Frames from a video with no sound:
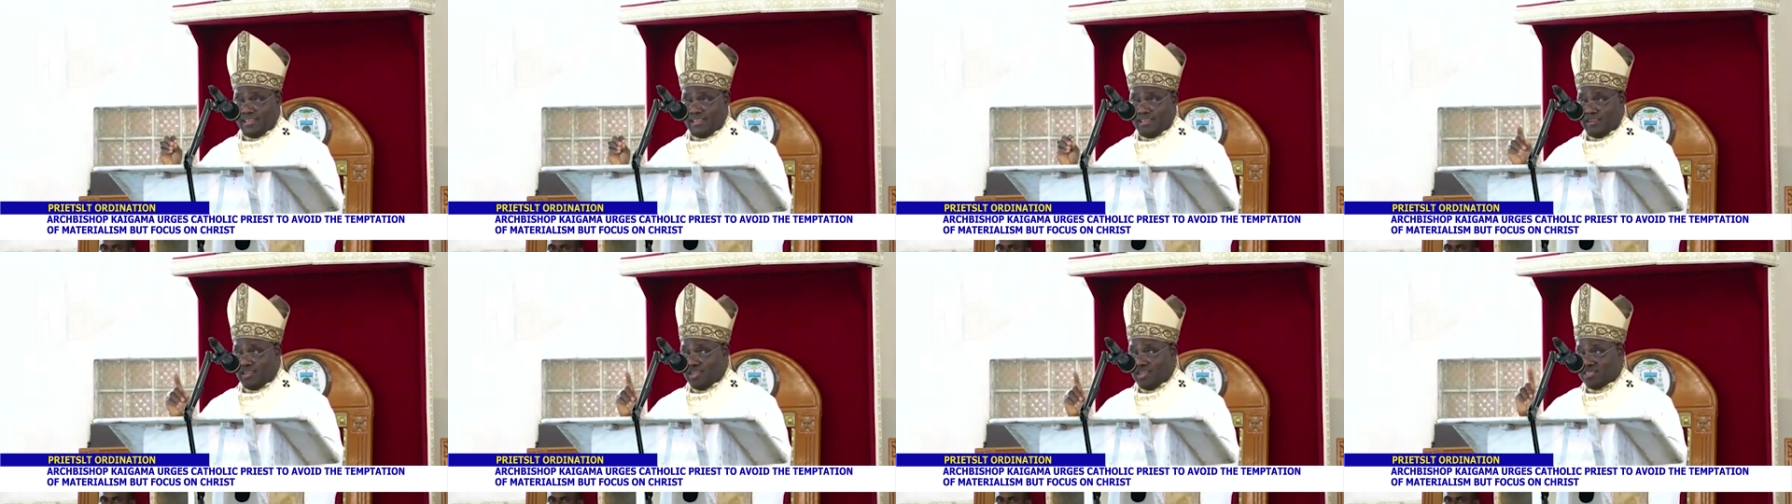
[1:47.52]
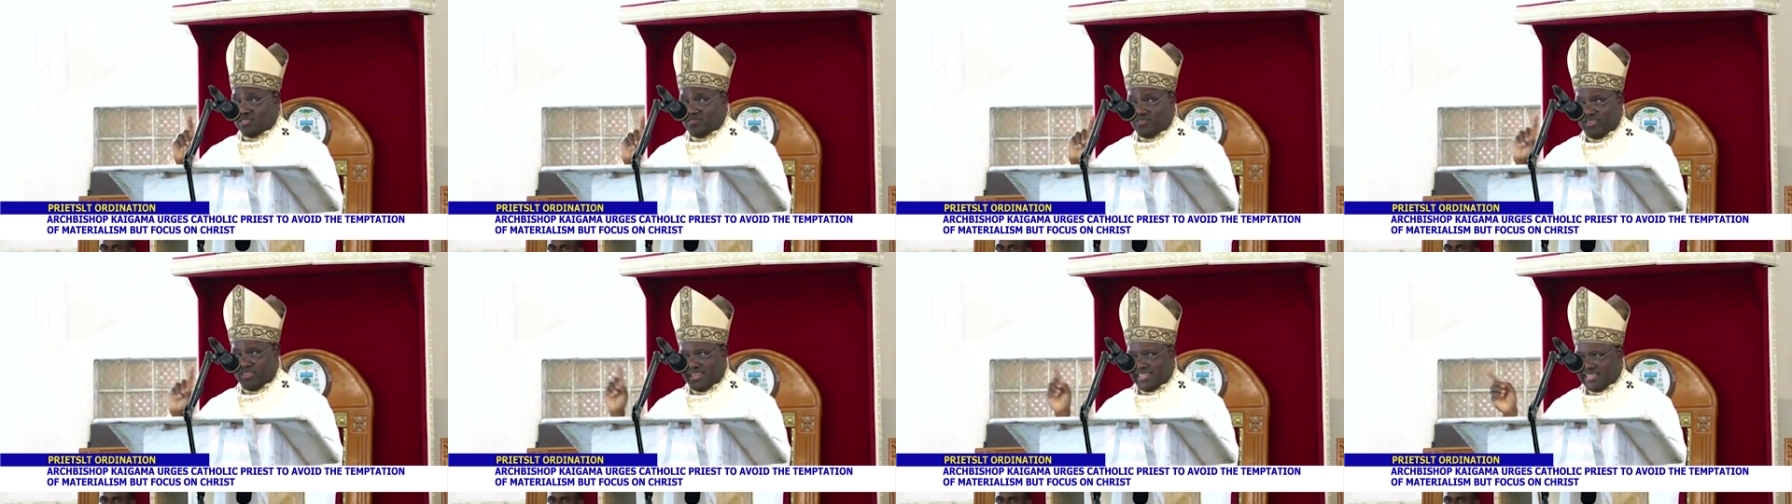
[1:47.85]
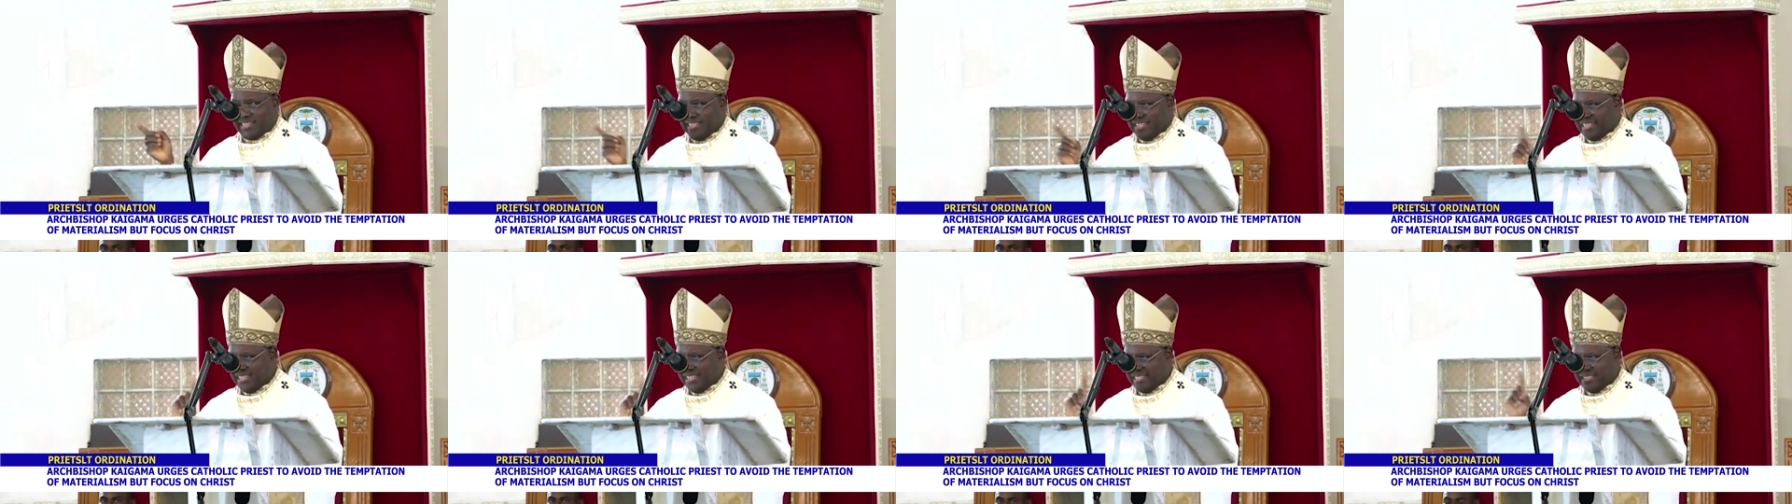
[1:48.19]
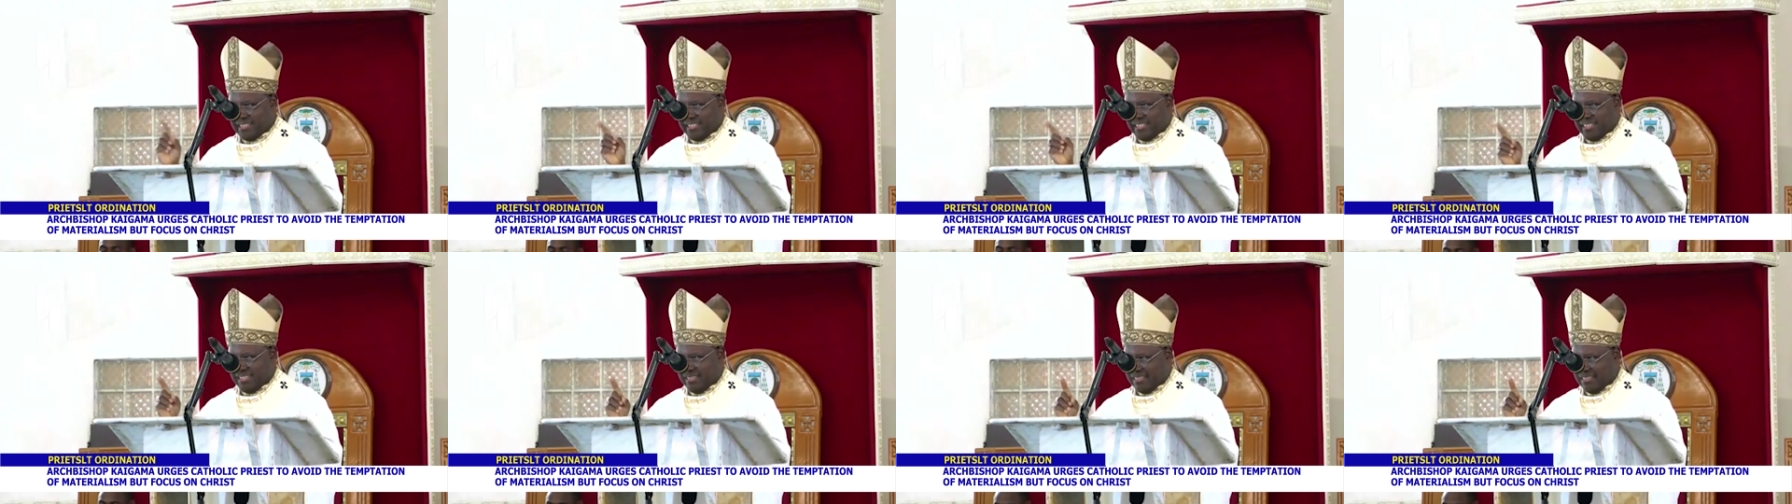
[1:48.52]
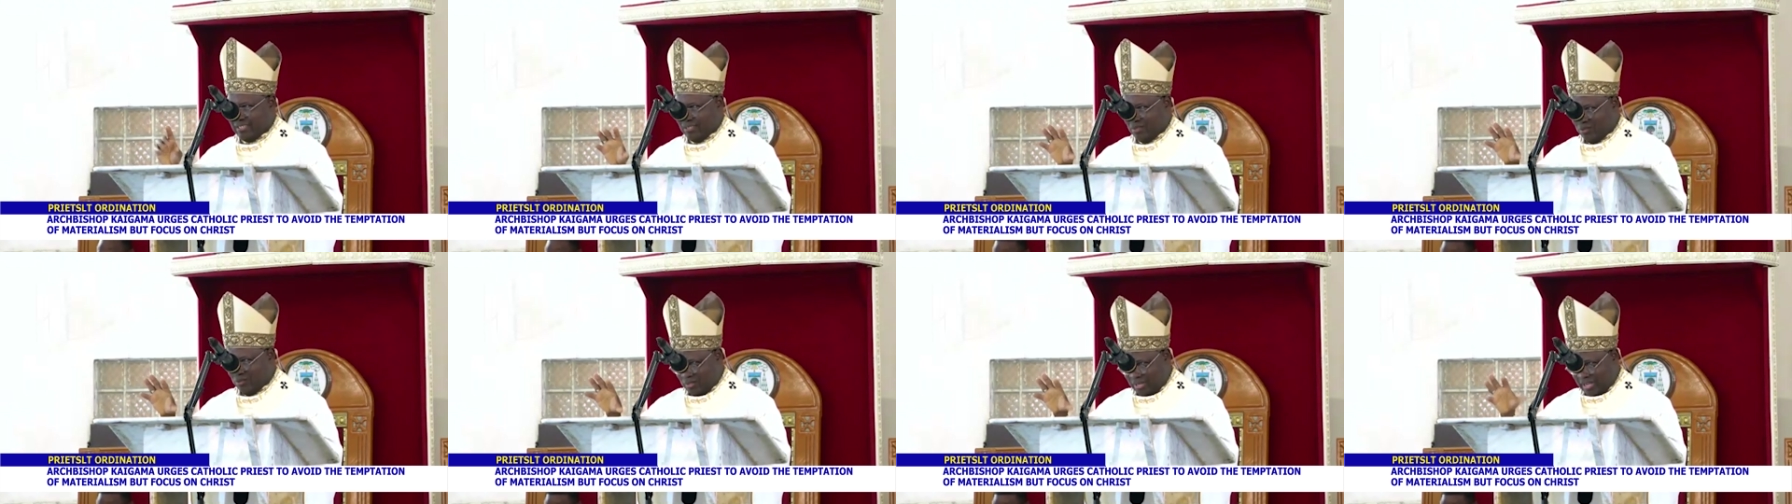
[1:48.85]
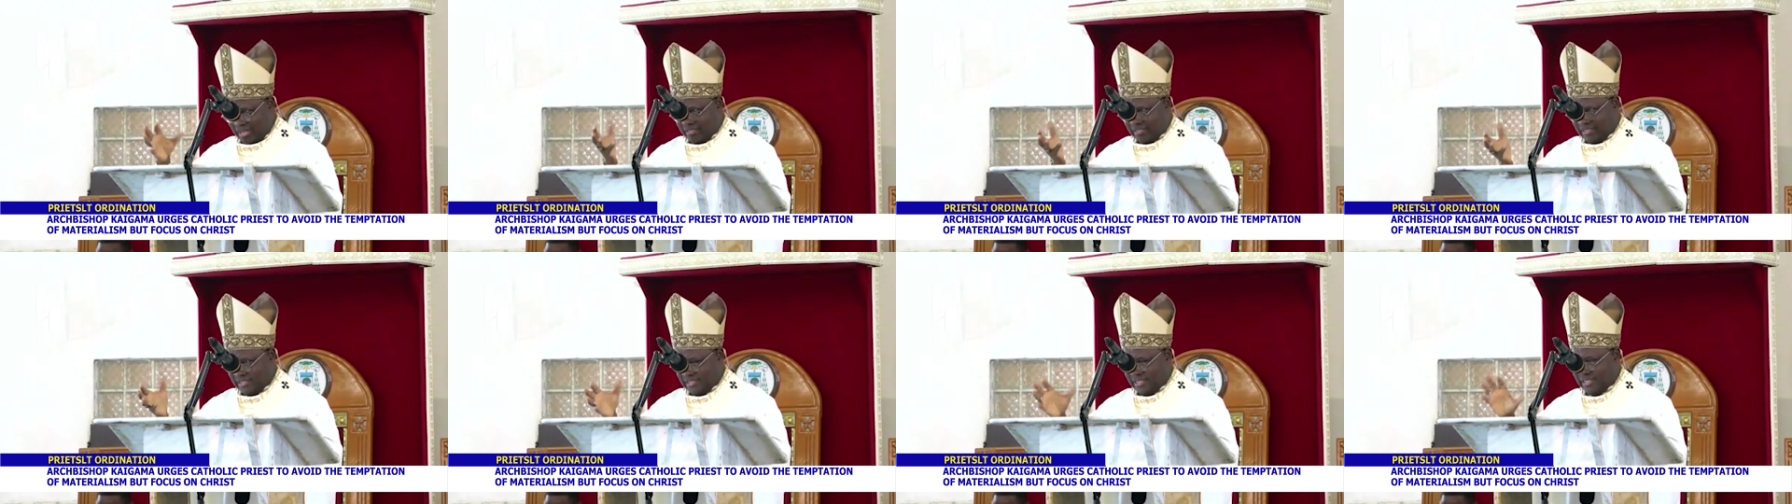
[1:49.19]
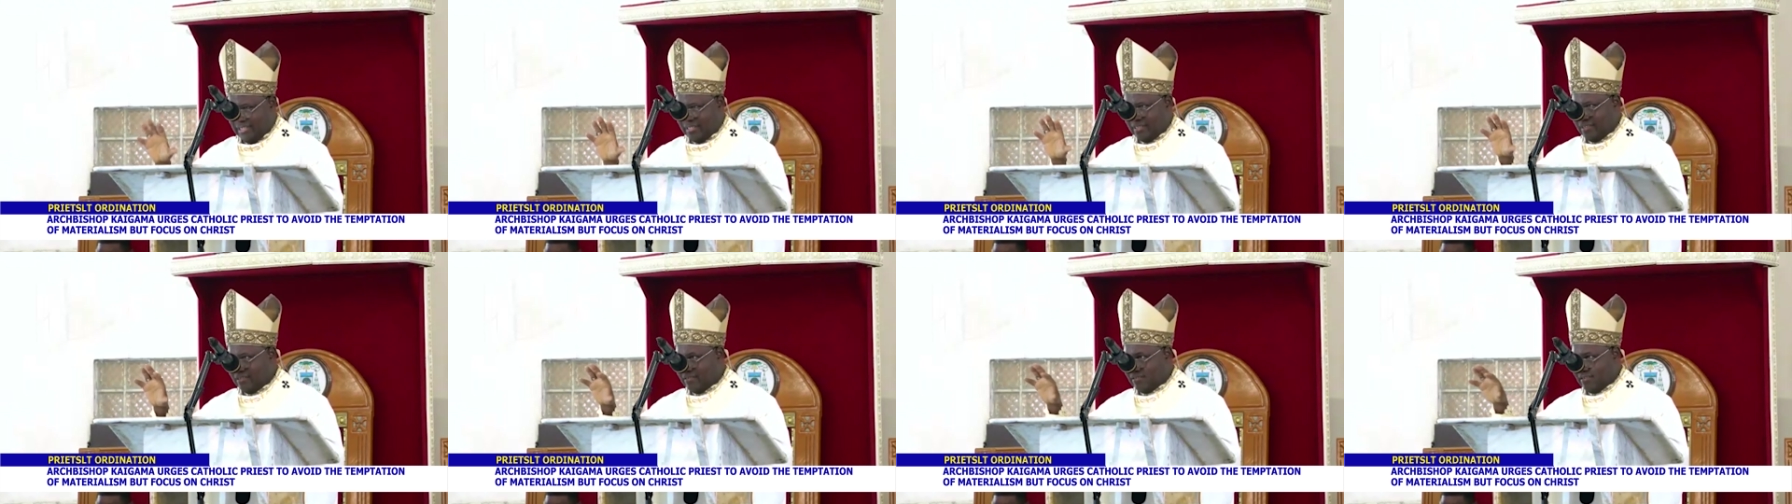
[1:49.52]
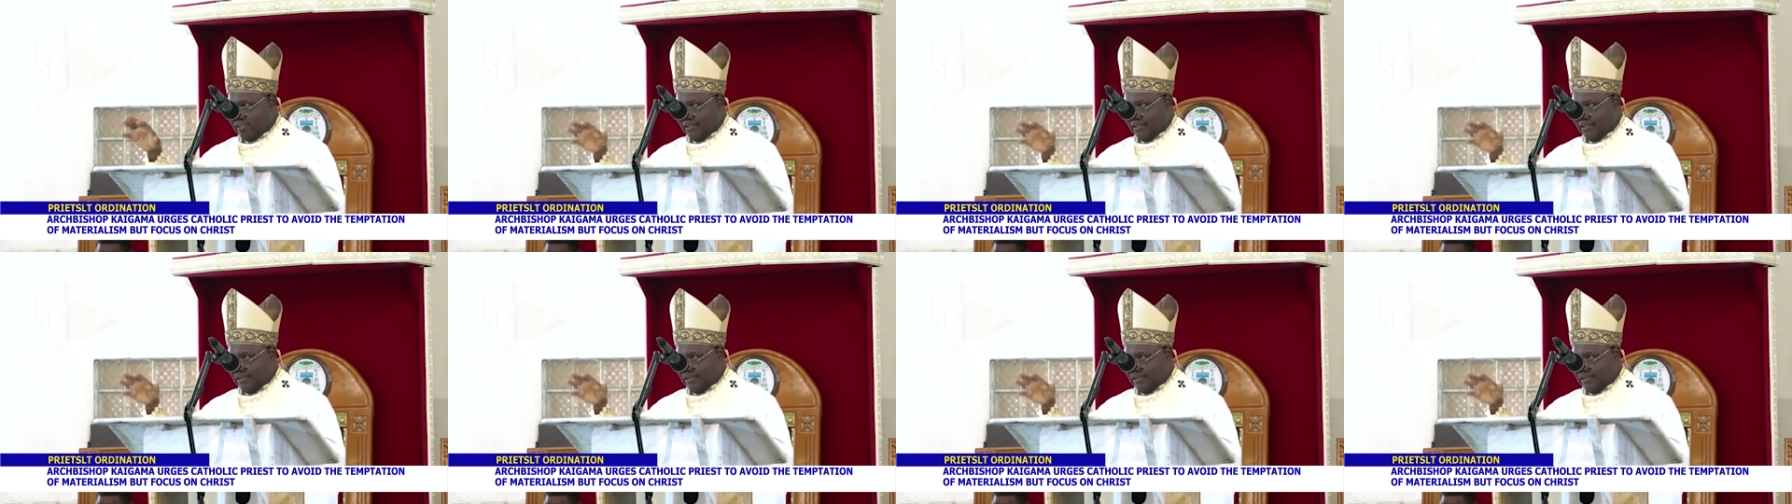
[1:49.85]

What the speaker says: it's very easy. You can see